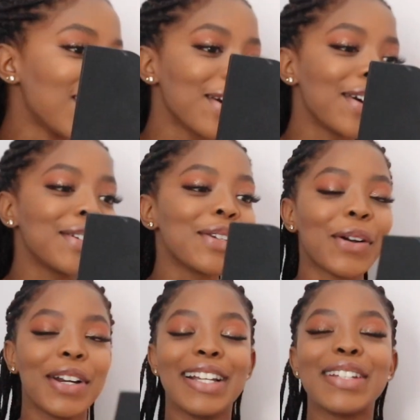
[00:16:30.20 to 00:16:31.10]
found
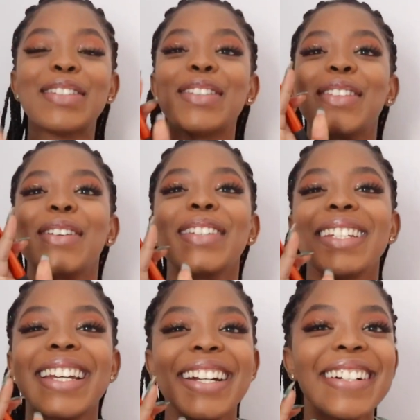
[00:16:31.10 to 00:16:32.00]
contouring so
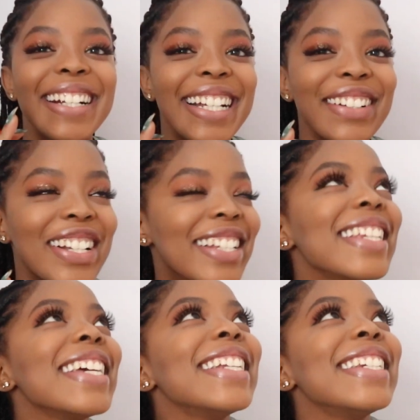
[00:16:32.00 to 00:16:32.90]
scary because
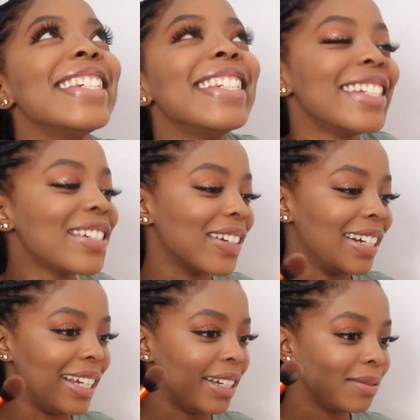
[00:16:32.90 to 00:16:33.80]
it
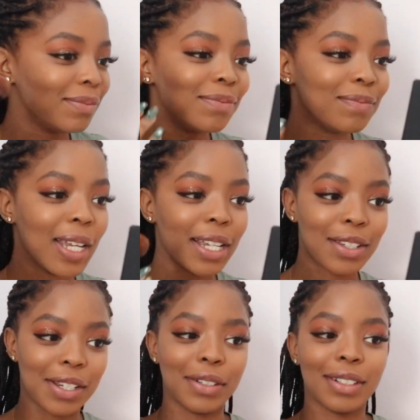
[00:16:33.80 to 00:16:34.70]
literally
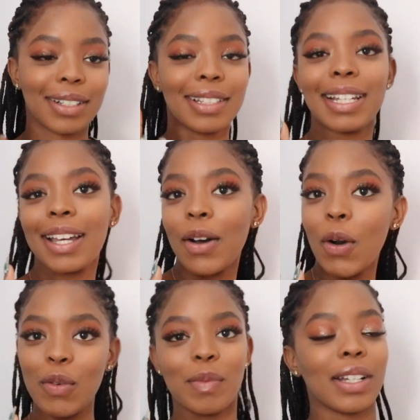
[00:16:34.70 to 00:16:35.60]
makes you look like,
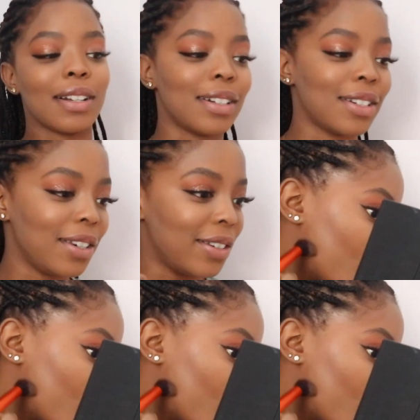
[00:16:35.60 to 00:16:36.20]
oh my gosh.